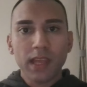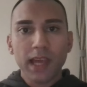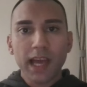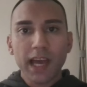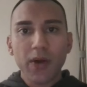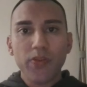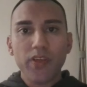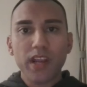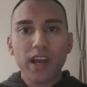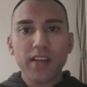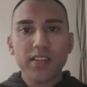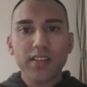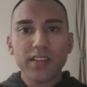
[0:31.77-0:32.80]
How the
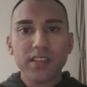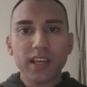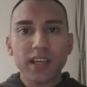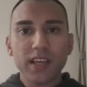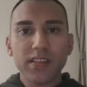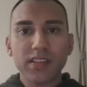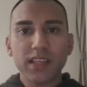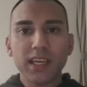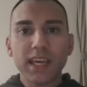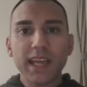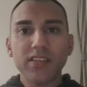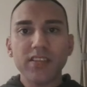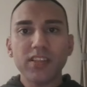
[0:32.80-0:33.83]
narcissist
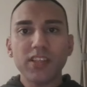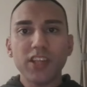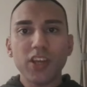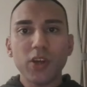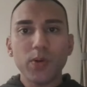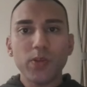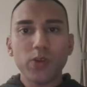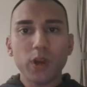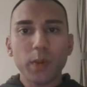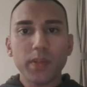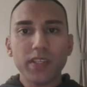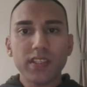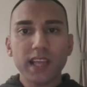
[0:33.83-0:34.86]
gets you to
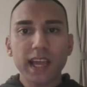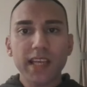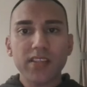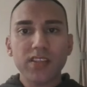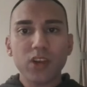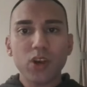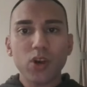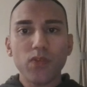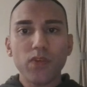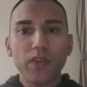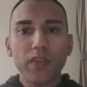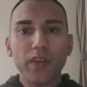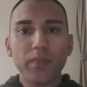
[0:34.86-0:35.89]
obsess
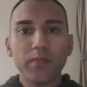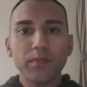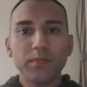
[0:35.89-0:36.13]
over them.